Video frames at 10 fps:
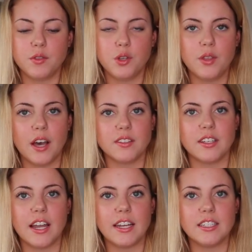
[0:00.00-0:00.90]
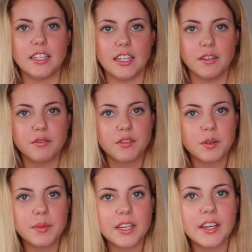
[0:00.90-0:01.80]
2019
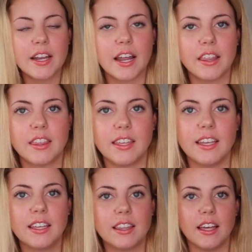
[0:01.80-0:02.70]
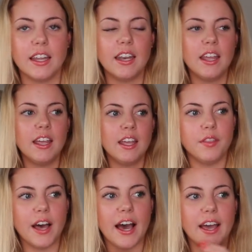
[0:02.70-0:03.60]
for me. And I think that
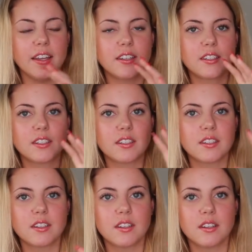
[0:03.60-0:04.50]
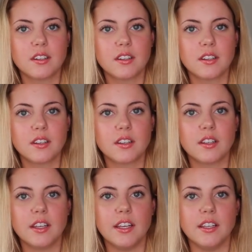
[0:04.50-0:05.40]
that
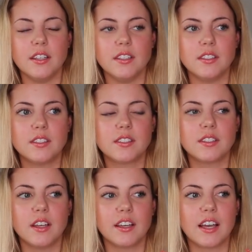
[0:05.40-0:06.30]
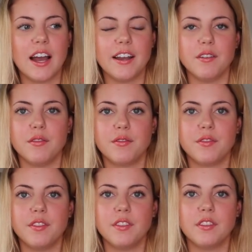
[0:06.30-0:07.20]
is kind of
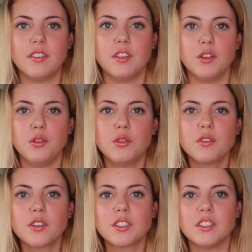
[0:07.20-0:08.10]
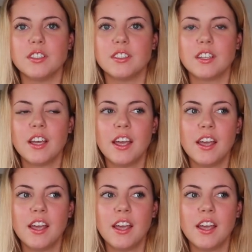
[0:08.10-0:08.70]
the universe's